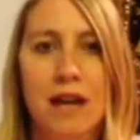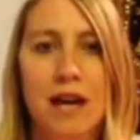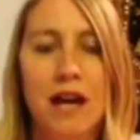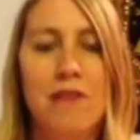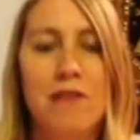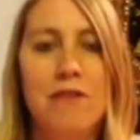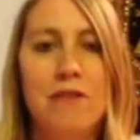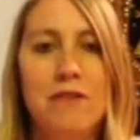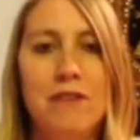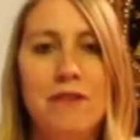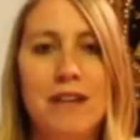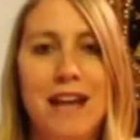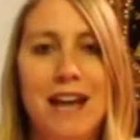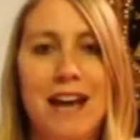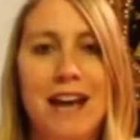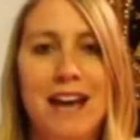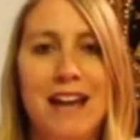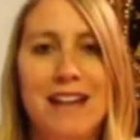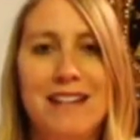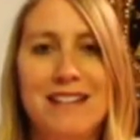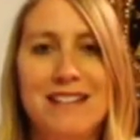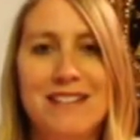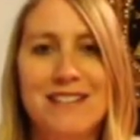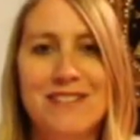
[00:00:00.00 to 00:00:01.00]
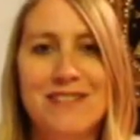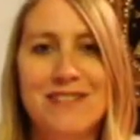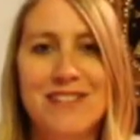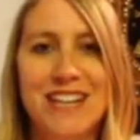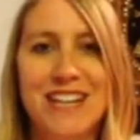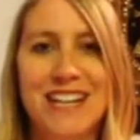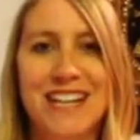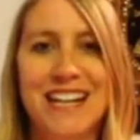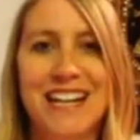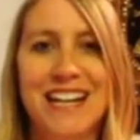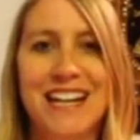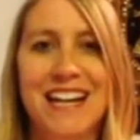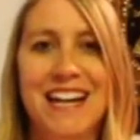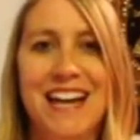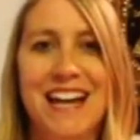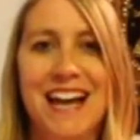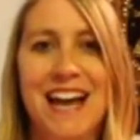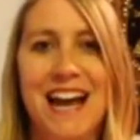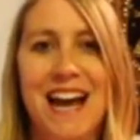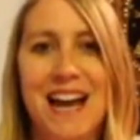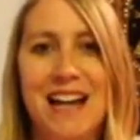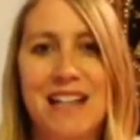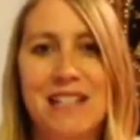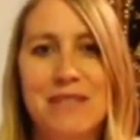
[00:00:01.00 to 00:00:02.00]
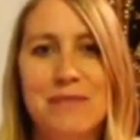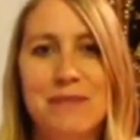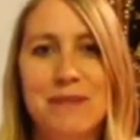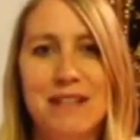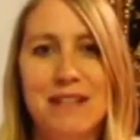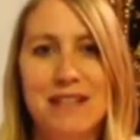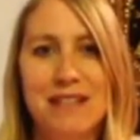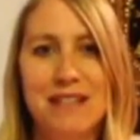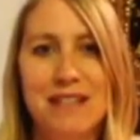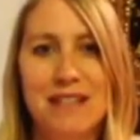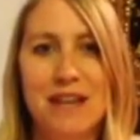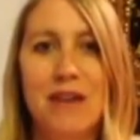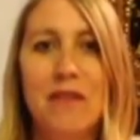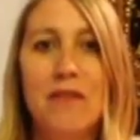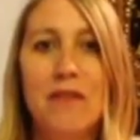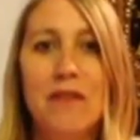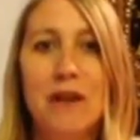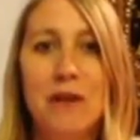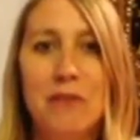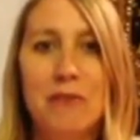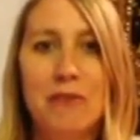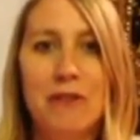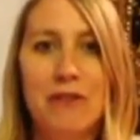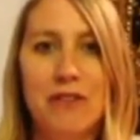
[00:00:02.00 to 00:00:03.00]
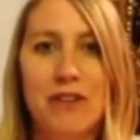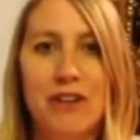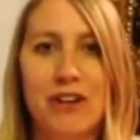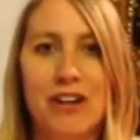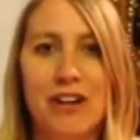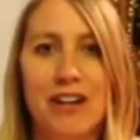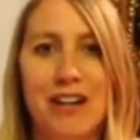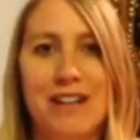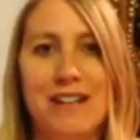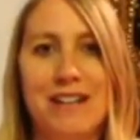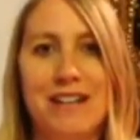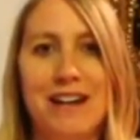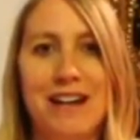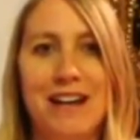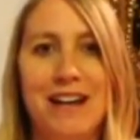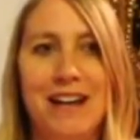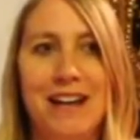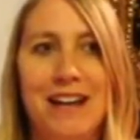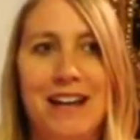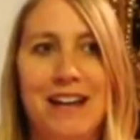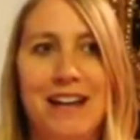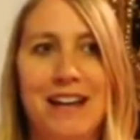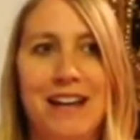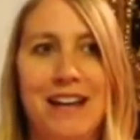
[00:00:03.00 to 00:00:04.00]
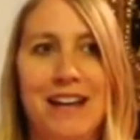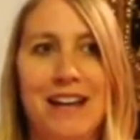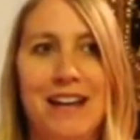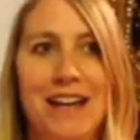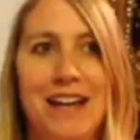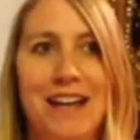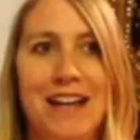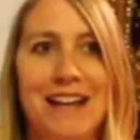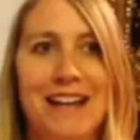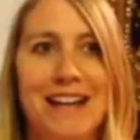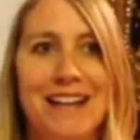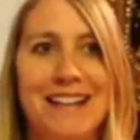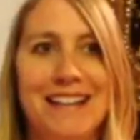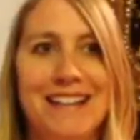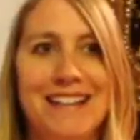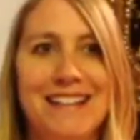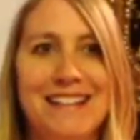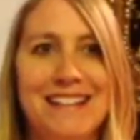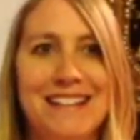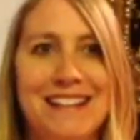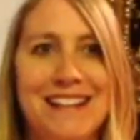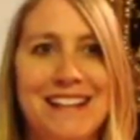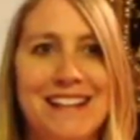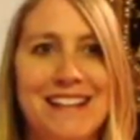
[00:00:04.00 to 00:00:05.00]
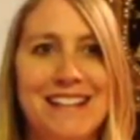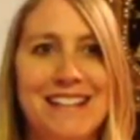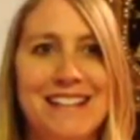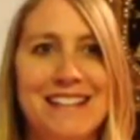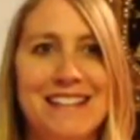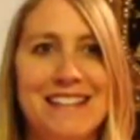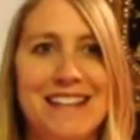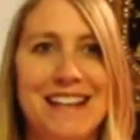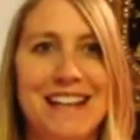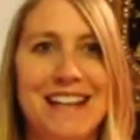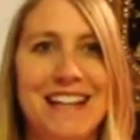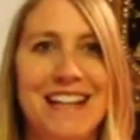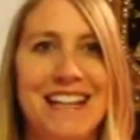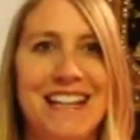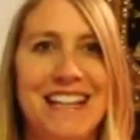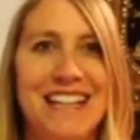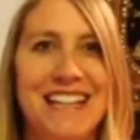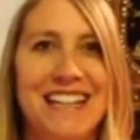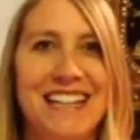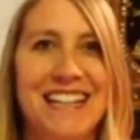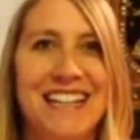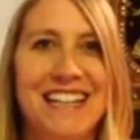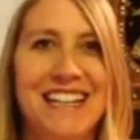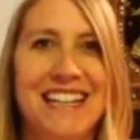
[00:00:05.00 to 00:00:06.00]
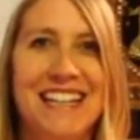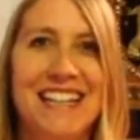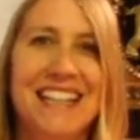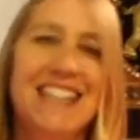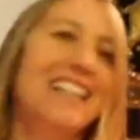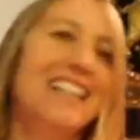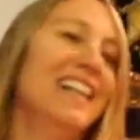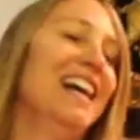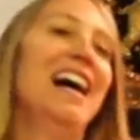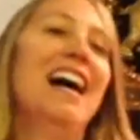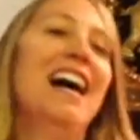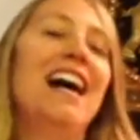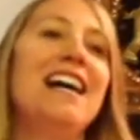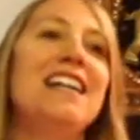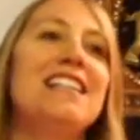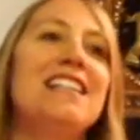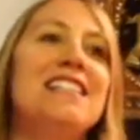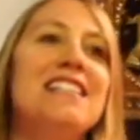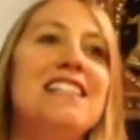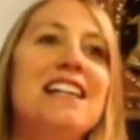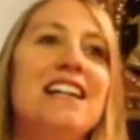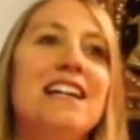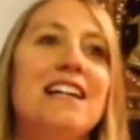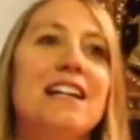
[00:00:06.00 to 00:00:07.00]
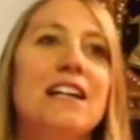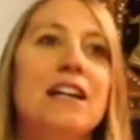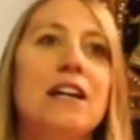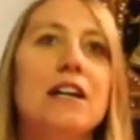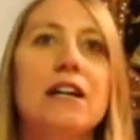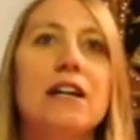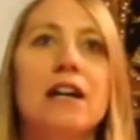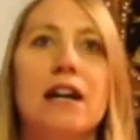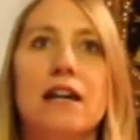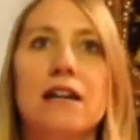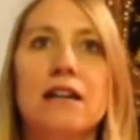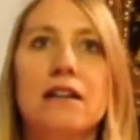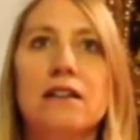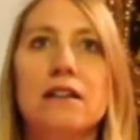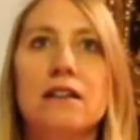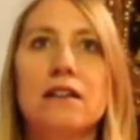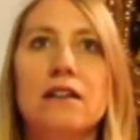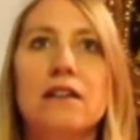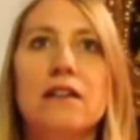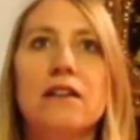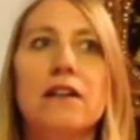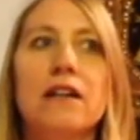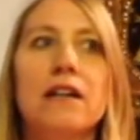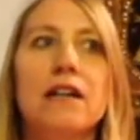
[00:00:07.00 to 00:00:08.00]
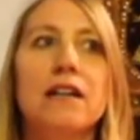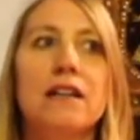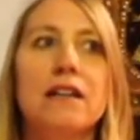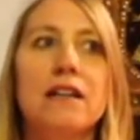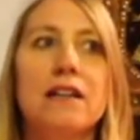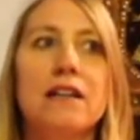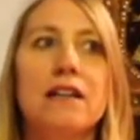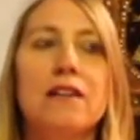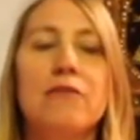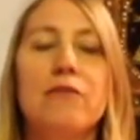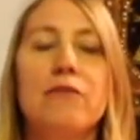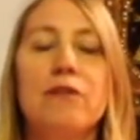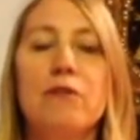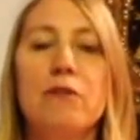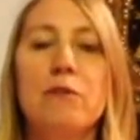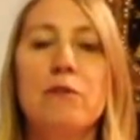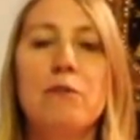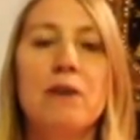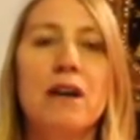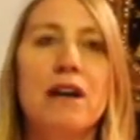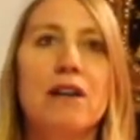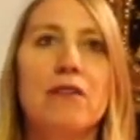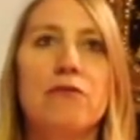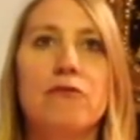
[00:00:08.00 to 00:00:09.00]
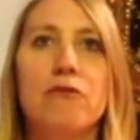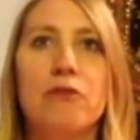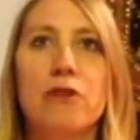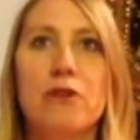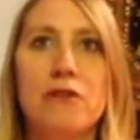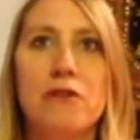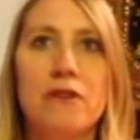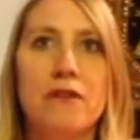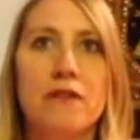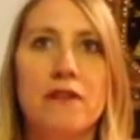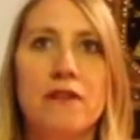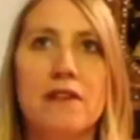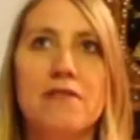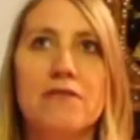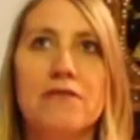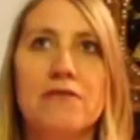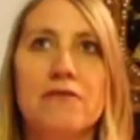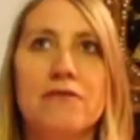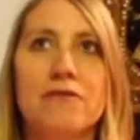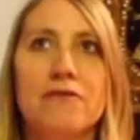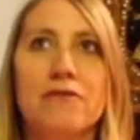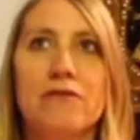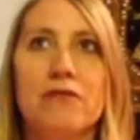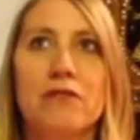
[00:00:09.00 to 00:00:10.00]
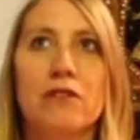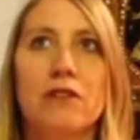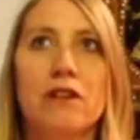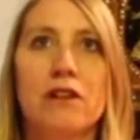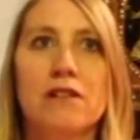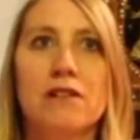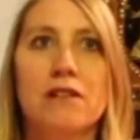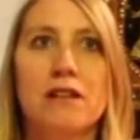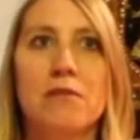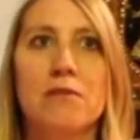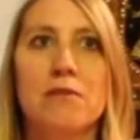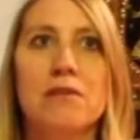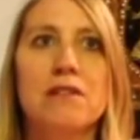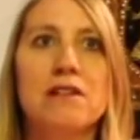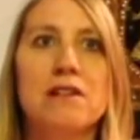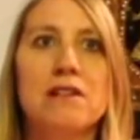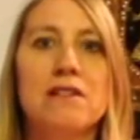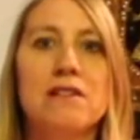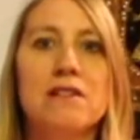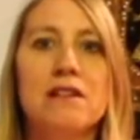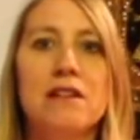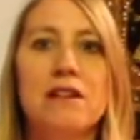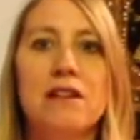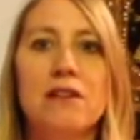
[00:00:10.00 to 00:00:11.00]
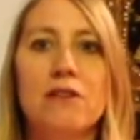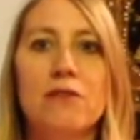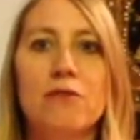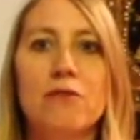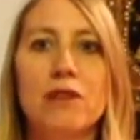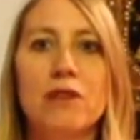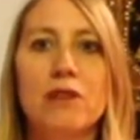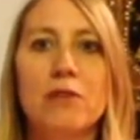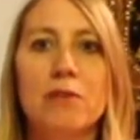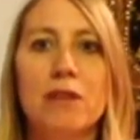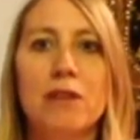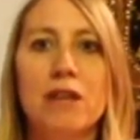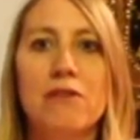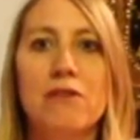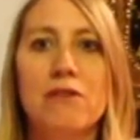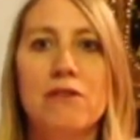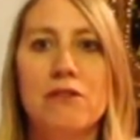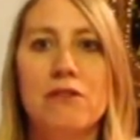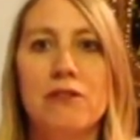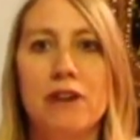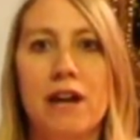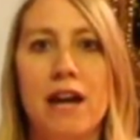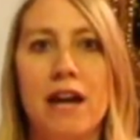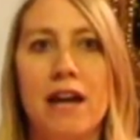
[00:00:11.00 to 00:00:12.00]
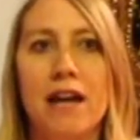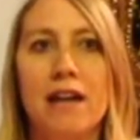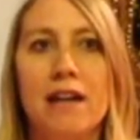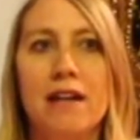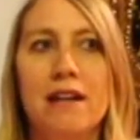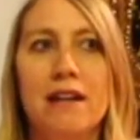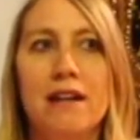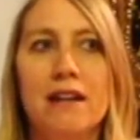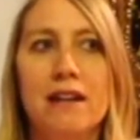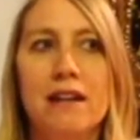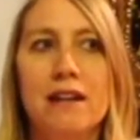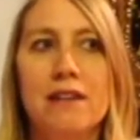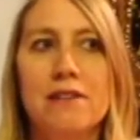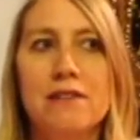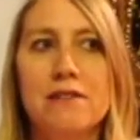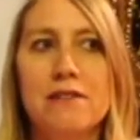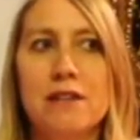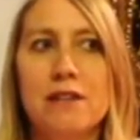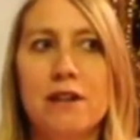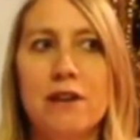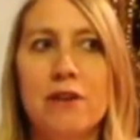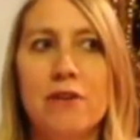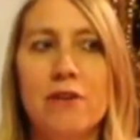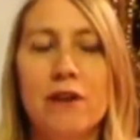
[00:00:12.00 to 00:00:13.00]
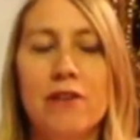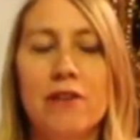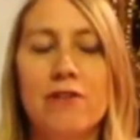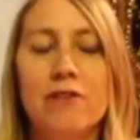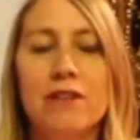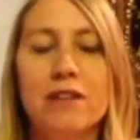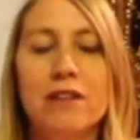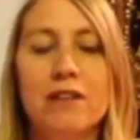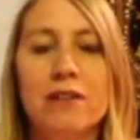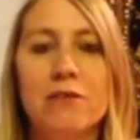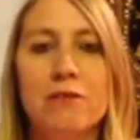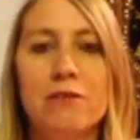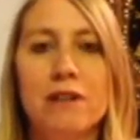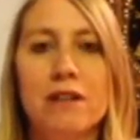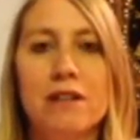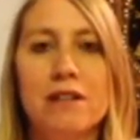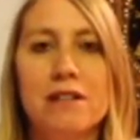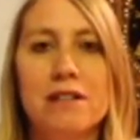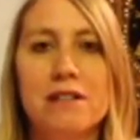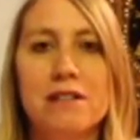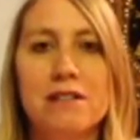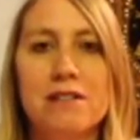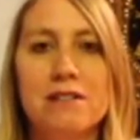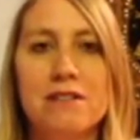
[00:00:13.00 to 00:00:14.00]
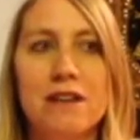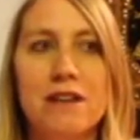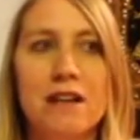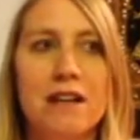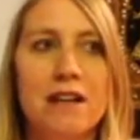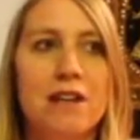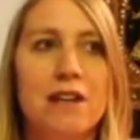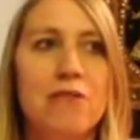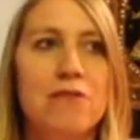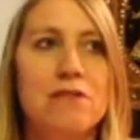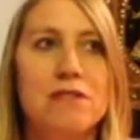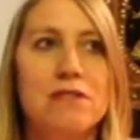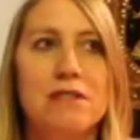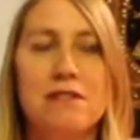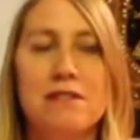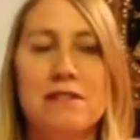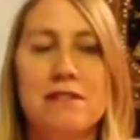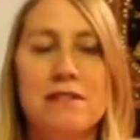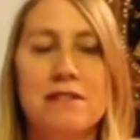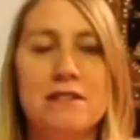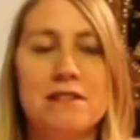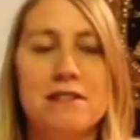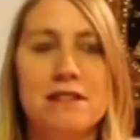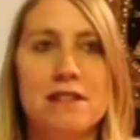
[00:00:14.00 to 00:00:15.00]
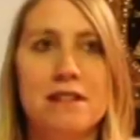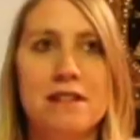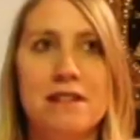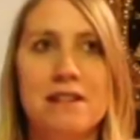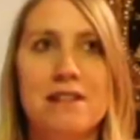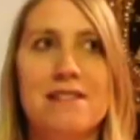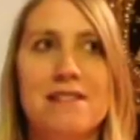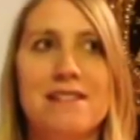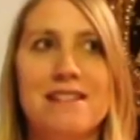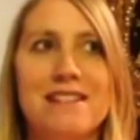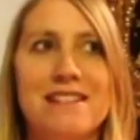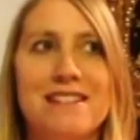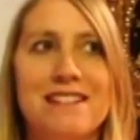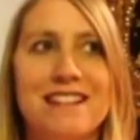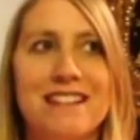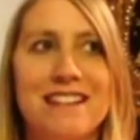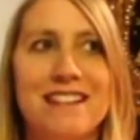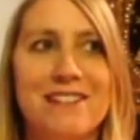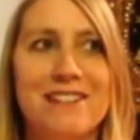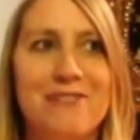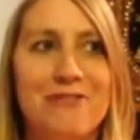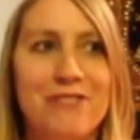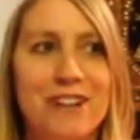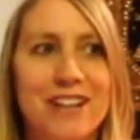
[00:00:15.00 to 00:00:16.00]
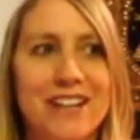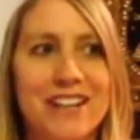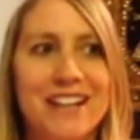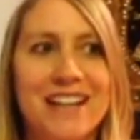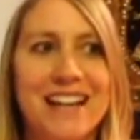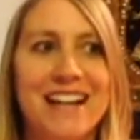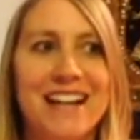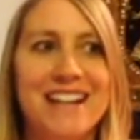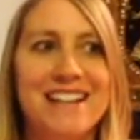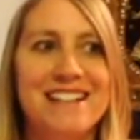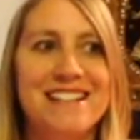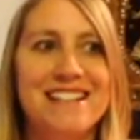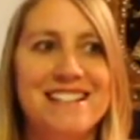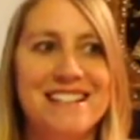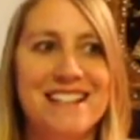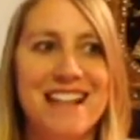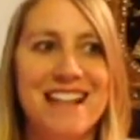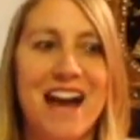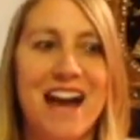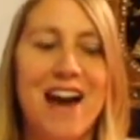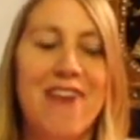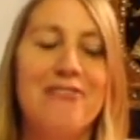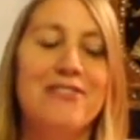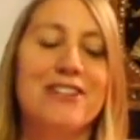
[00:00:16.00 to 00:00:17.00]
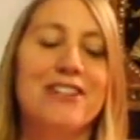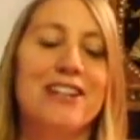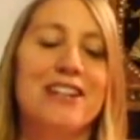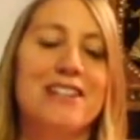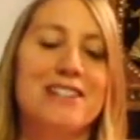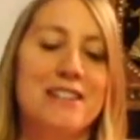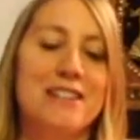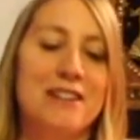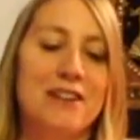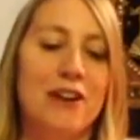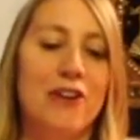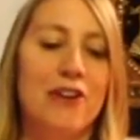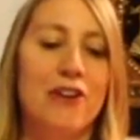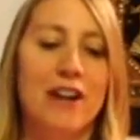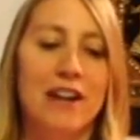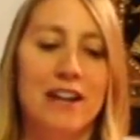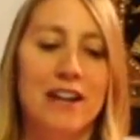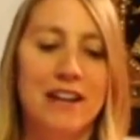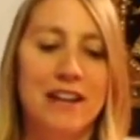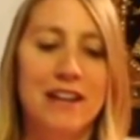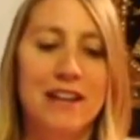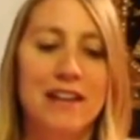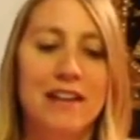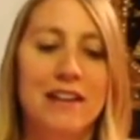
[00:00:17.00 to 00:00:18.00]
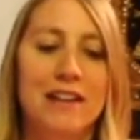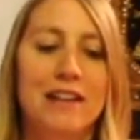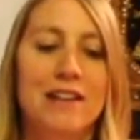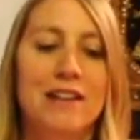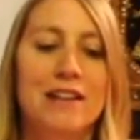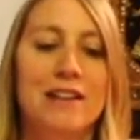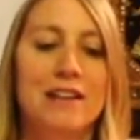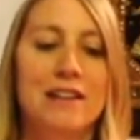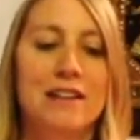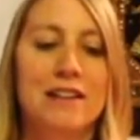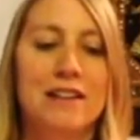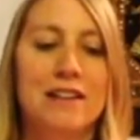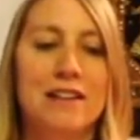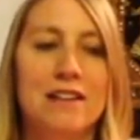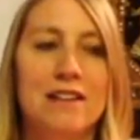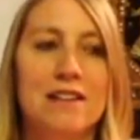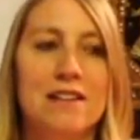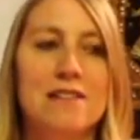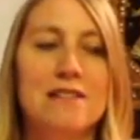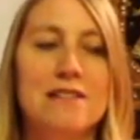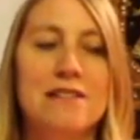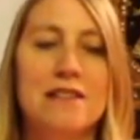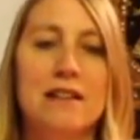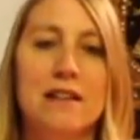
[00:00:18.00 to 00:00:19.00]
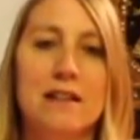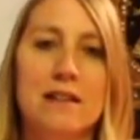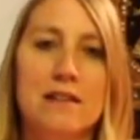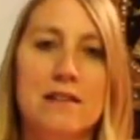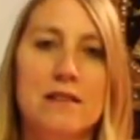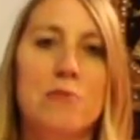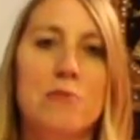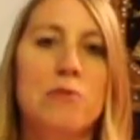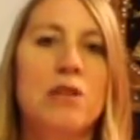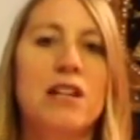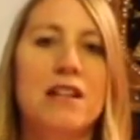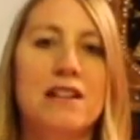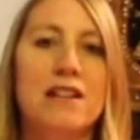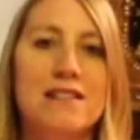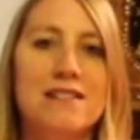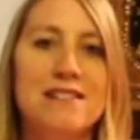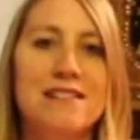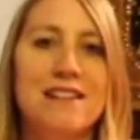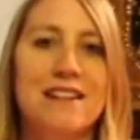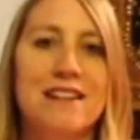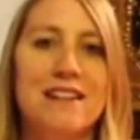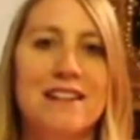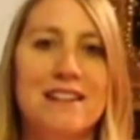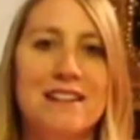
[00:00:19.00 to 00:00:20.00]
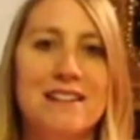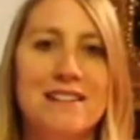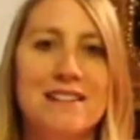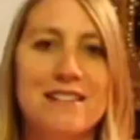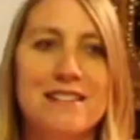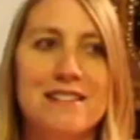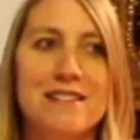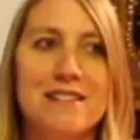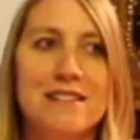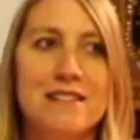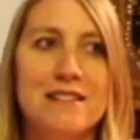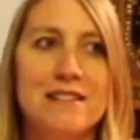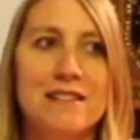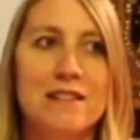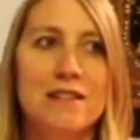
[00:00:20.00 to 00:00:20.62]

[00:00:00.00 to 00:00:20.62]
I've even had somebody ask me to tell them when they're going to die, and I said, okay, all right. And we went back and forth on this for a long time, because I said, it'll really play with your head. So I really don't want it to do that. And he was insisting and insisting. And then finally I just laughed and I said, all right, 6. I'm getting a 6.